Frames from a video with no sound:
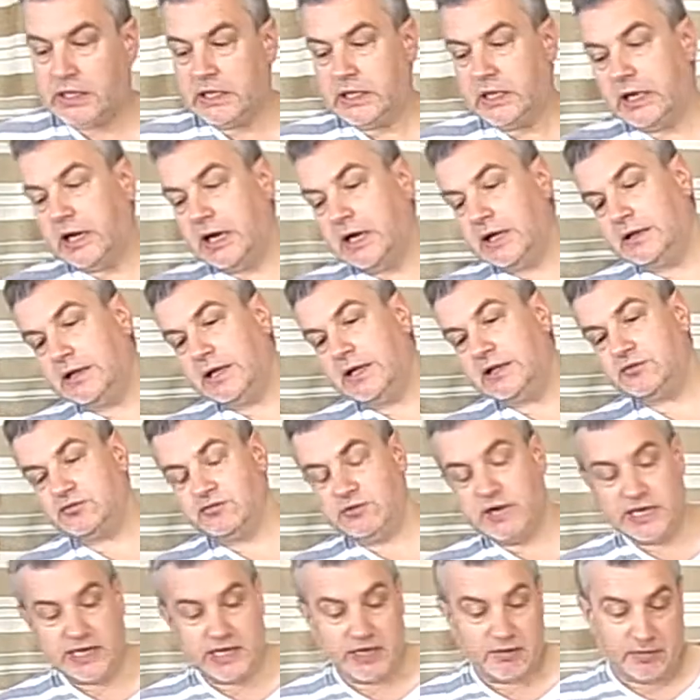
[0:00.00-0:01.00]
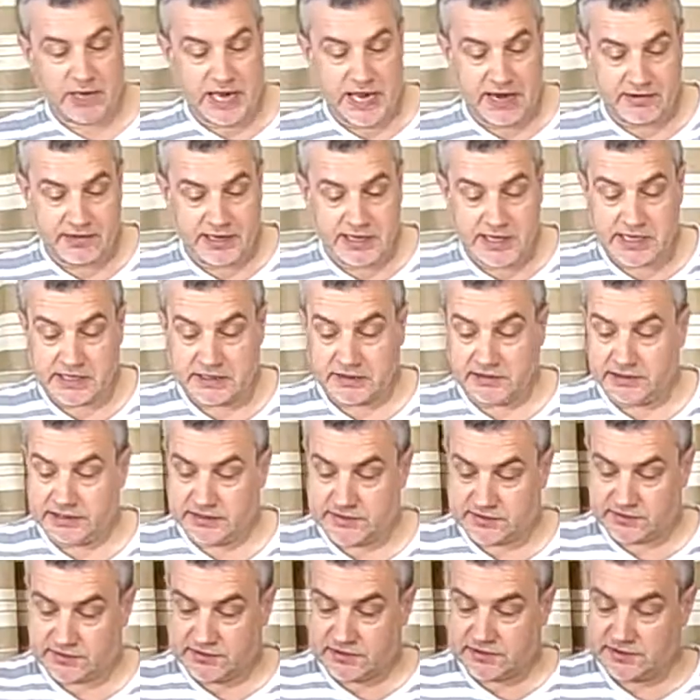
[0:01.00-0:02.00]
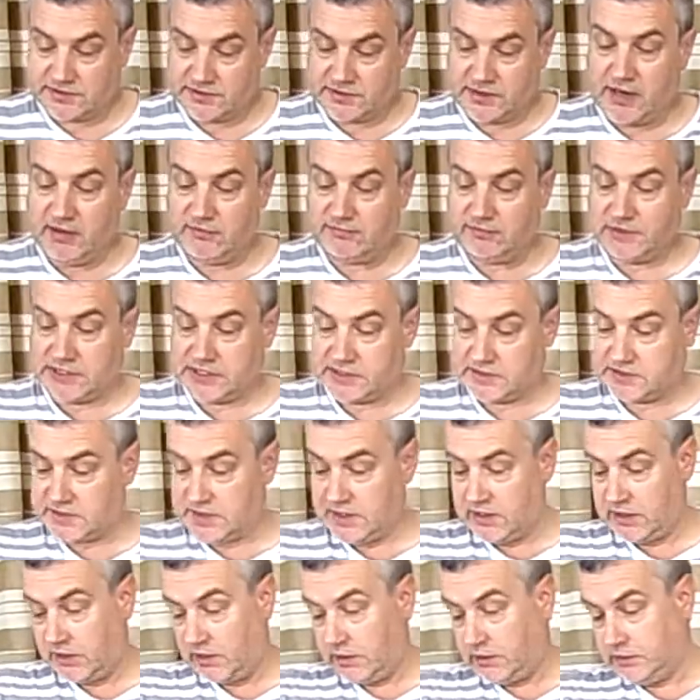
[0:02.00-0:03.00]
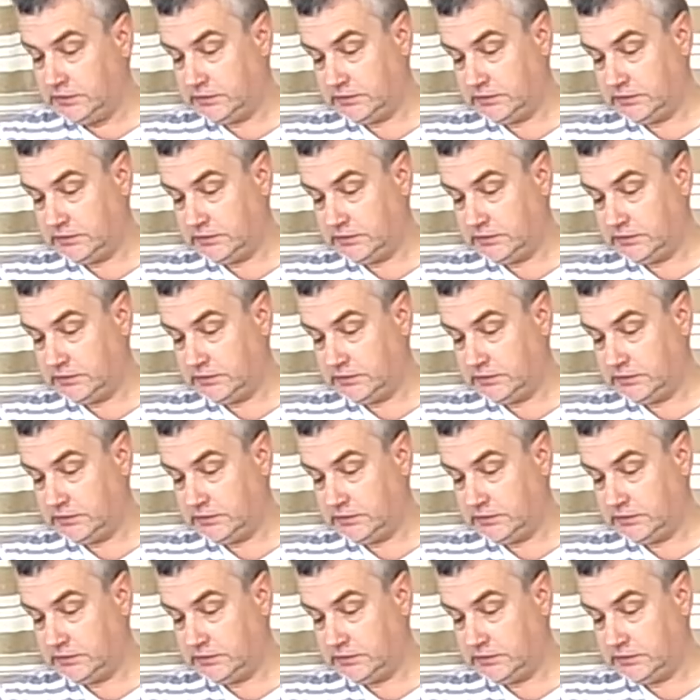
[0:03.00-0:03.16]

that's really about it. It's a lovely guitar.